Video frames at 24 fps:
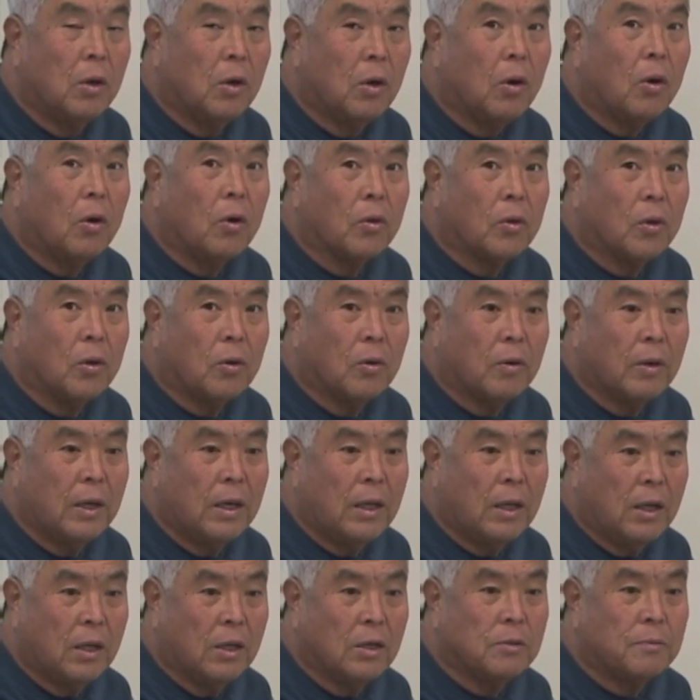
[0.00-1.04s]
although
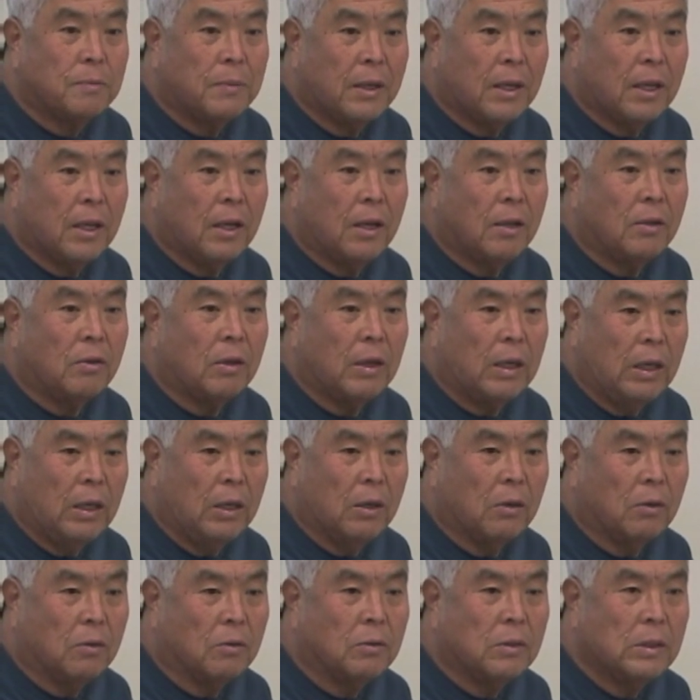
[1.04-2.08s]
it is beginning to
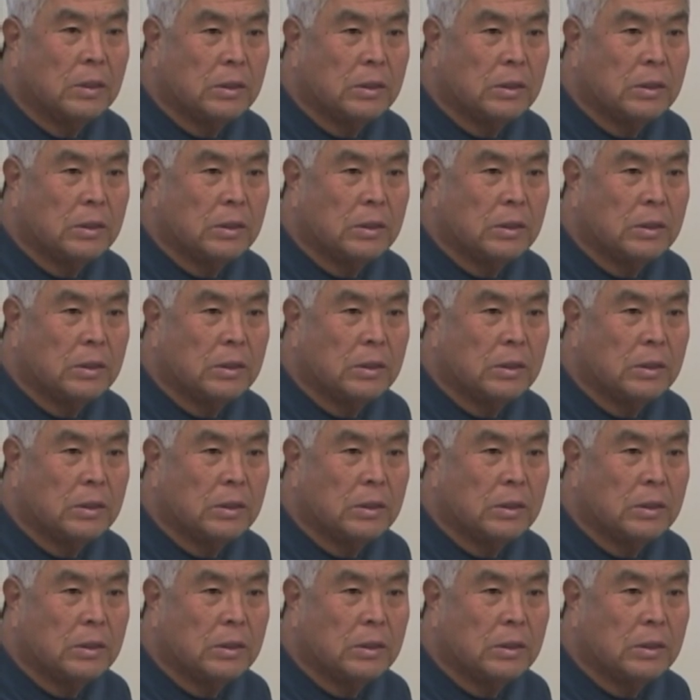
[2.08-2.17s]
heal.